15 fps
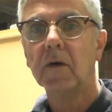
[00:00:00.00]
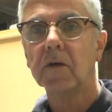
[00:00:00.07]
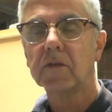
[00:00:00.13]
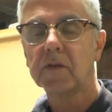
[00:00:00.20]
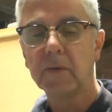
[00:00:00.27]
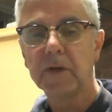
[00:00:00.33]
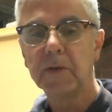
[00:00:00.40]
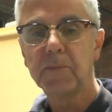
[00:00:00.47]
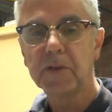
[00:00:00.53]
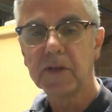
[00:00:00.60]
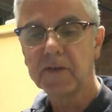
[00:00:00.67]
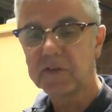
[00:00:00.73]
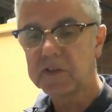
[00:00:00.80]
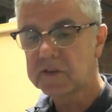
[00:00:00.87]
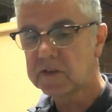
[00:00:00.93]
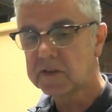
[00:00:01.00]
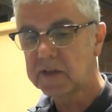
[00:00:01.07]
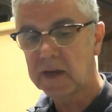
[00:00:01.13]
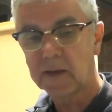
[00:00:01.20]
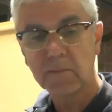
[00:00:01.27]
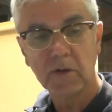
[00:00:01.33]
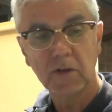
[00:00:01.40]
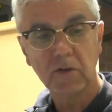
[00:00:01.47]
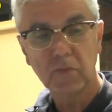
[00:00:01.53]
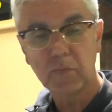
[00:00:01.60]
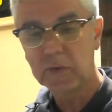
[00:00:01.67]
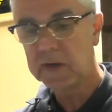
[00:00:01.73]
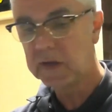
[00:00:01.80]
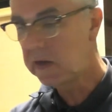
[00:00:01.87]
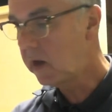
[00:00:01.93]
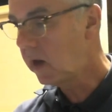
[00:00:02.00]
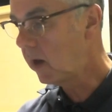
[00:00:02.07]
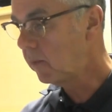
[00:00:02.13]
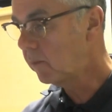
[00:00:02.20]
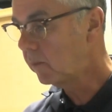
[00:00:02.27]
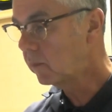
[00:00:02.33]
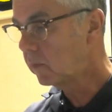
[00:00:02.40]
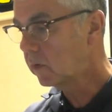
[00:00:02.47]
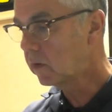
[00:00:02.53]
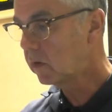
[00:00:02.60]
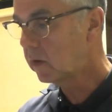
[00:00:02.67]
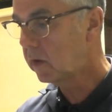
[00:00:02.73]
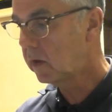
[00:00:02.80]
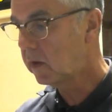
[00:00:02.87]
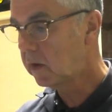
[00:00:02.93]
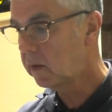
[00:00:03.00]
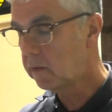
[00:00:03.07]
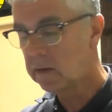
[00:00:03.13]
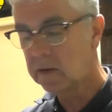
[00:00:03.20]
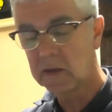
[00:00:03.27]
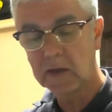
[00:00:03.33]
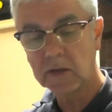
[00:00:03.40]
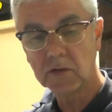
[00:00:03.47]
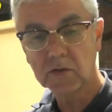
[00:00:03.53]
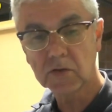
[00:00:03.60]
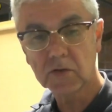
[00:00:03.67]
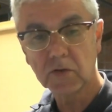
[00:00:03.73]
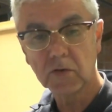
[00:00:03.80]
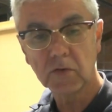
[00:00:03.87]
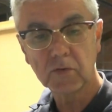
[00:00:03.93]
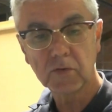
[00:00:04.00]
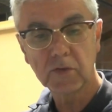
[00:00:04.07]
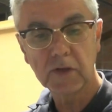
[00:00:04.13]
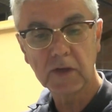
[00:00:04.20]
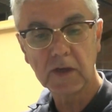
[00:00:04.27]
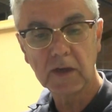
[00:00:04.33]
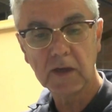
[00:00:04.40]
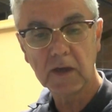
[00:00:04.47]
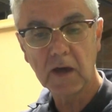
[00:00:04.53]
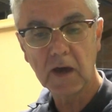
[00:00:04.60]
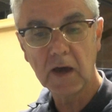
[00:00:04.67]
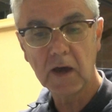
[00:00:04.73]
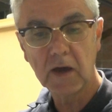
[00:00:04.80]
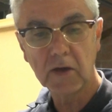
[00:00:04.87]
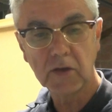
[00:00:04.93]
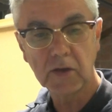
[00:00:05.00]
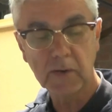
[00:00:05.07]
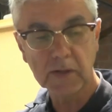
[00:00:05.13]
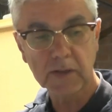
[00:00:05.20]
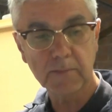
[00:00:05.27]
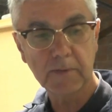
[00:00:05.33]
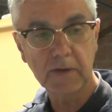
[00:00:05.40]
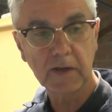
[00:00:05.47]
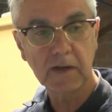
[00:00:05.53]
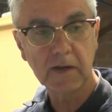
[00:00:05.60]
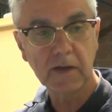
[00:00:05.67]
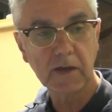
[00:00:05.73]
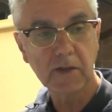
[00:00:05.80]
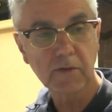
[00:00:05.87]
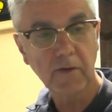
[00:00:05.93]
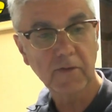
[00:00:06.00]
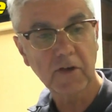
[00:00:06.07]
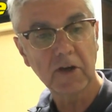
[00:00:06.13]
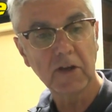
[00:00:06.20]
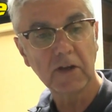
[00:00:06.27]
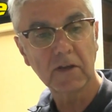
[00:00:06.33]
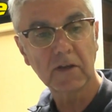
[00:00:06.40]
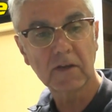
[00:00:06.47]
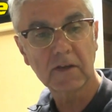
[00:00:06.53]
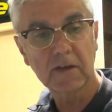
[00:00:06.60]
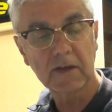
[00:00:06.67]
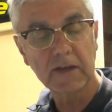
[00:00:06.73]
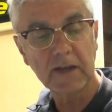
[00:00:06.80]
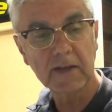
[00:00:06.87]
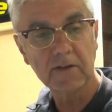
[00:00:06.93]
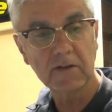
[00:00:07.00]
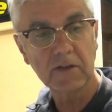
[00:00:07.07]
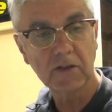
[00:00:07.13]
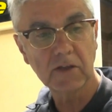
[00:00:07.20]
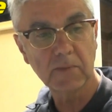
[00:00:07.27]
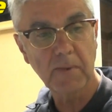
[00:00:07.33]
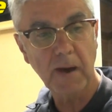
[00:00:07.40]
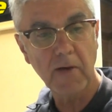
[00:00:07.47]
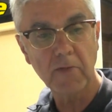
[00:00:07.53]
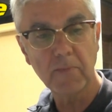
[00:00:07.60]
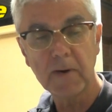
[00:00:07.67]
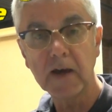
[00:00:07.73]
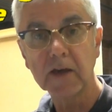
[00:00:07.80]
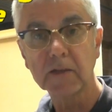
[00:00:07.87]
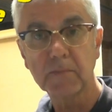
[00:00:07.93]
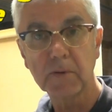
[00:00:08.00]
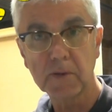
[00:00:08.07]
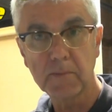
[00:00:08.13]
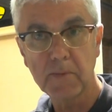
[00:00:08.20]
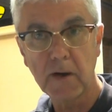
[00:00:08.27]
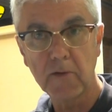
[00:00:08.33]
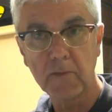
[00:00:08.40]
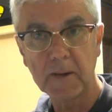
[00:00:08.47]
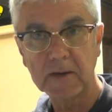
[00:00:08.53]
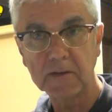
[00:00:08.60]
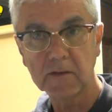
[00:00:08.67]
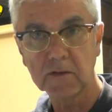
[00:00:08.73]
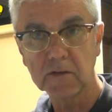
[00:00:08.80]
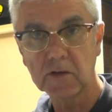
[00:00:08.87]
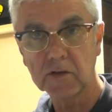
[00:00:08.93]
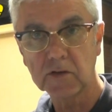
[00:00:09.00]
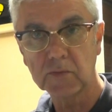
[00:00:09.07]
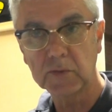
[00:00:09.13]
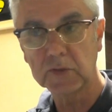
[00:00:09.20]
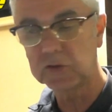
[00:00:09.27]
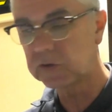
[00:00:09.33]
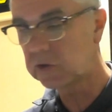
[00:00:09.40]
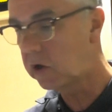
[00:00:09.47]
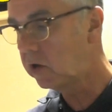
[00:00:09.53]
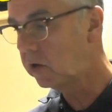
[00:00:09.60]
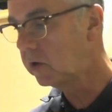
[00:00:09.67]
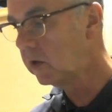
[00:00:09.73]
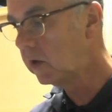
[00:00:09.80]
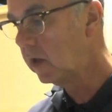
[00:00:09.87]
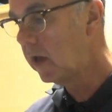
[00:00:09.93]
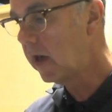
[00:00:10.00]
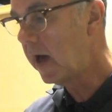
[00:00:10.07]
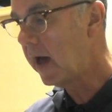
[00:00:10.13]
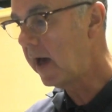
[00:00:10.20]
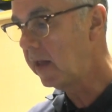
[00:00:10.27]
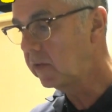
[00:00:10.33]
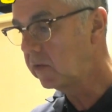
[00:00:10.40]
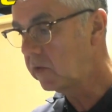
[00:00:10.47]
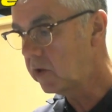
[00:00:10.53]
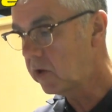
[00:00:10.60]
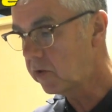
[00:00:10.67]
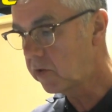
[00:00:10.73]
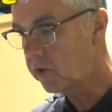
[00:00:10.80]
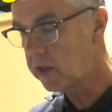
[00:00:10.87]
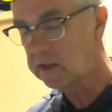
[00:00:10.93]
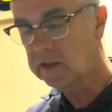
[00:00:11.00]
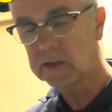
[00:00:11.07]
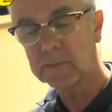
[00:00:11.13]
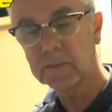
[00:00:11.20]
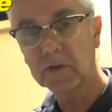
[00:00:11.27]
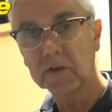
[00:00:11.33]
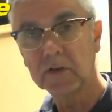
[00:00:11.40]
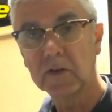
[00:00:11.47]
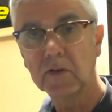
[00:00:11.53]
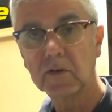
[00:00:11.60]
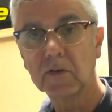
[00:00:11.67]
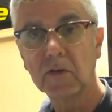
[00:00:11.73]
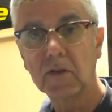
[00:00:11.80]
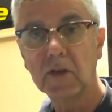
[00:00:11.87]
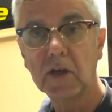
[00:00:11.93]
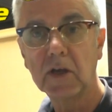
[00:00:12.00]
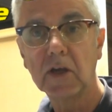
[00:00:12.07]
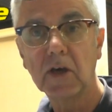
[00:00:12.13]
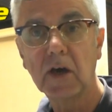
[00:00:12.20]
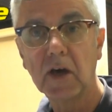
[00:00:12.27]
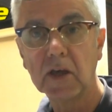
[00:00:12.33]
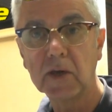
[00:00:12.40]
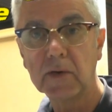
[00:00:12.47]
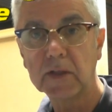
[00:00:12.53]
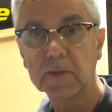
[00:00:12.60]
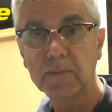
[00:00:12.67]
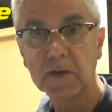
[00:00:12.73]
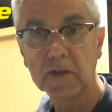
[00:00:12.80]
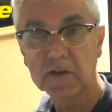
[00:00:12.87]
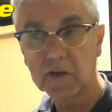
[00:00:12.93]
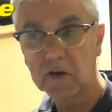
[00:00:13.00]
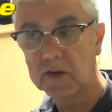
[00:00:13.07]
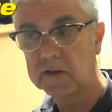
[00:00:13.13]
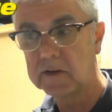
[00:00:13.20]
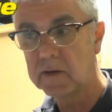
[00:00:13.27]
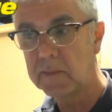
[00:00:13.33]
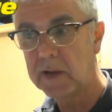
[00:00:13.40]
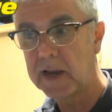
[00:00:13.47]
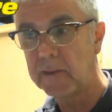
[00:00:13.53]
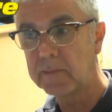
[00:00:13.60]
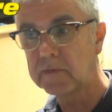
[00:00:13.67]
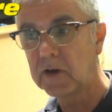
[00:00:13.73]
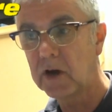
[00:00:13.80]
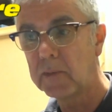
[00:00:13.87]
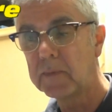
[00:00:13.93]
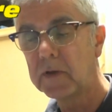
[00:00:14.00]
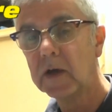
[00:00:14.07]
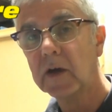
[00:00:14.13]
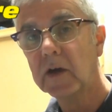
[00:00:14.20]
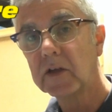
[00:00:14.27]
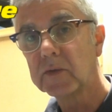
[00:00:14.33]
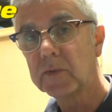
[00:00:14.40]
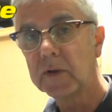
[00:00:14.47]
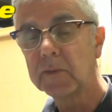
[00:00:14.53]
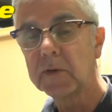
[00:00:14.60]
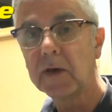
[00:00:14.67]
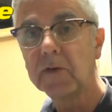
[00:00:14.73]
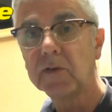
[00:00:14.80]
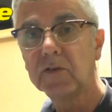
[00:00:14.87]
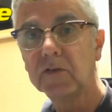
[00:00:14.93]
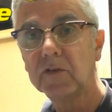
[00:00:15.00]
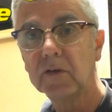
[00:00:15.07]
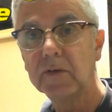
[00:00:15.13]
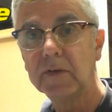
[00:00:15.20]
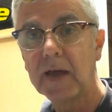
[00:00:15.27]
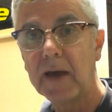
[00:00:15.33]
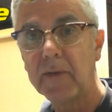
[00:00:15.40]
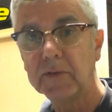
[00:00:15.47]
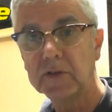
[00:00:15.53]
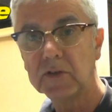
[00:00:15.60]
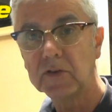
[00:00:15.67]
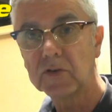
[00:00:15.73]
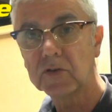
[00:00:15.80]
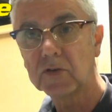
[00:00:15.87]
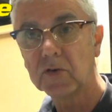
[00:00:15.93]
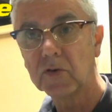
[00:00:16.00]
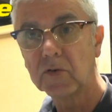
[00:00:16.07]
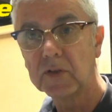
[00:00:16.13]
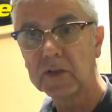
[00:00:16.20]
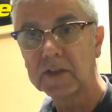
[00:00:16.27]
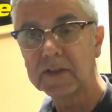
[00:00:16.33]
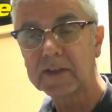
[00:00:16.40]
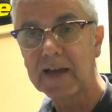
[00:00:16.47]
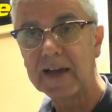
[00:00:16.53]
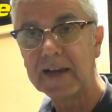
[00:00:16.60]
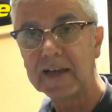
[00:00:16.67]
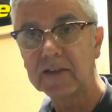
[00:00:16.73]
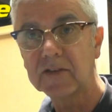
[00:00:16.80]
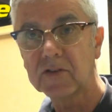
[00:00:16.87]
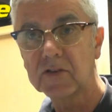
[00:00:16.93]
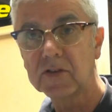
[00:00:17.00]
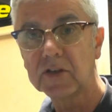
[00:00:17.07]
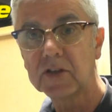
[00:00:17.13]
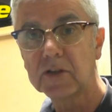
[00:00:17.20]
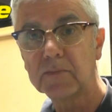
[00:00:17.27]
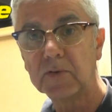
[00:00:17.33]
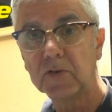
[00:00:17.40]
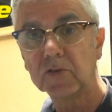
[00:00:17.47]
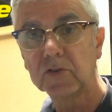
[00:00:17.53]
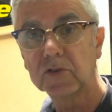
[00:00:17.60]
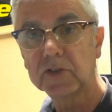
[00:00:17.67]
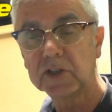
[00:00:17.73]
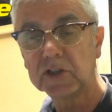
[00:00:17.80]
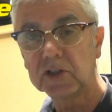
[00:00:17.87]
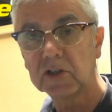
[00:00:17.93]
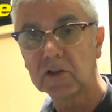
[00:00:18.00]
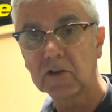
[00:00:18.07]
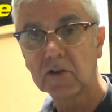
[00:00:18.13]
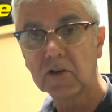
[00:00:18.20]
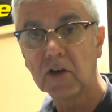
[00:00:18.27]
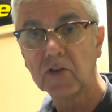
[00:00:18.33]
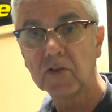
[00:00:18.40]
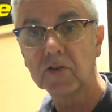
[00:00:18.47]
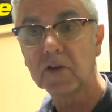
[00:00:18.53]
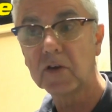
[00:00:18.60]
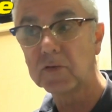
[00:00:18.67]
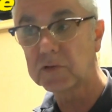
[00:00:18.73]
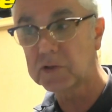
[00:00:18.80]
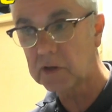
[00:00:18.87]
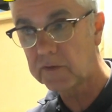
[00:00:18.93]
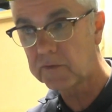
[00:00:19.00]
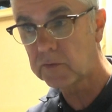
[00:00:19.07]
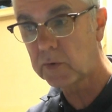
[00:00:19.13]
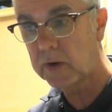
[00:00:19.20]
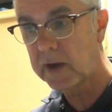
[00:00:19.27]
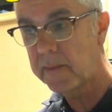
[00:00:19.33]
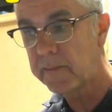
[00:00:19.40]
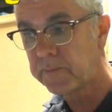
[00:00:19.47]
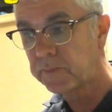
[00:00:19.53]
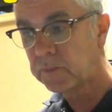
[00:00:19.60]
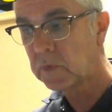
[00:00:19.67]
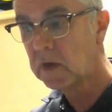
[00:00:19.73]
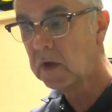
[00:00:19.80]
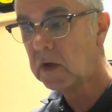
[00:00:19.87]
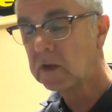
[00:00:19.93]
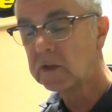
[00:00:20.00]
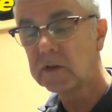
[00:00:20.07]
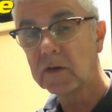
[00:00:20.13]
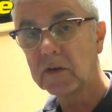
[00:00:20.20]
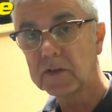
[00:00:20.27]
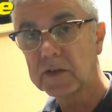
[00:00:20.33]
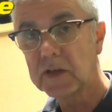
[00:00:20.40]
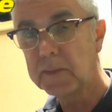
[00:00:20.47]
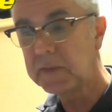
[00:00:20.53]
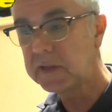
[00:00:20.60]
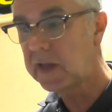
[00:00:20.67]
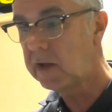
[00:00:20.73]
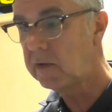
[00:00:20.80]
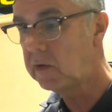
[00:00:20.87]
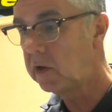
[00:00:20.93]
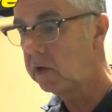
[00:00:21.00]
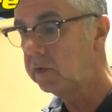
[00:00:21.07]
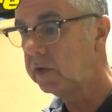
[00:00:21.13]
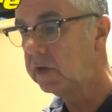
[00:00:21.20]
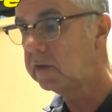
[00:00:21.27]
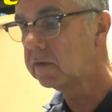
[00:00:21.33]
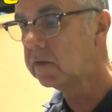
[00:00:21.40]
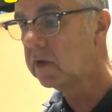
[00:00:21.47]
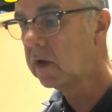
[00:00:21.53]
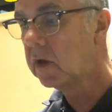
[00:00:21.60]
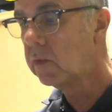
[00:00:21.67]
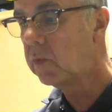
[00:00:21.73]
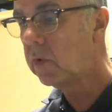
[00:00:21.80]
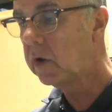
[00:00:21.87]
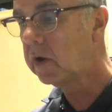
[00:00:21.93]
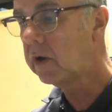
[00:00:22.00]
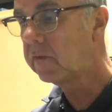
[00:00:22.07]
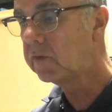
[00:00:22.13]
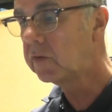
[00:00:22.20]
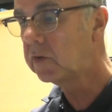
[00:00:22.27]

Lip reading: So in the previous segment we installed the USB lead, so I've got it connected into the power base, but the power base is not switched on, and the other end is plugged into the USB socket on my laptop. So what I'm going to do now is install this Scalextric Sports Digital Console software. So you see me download it. What I've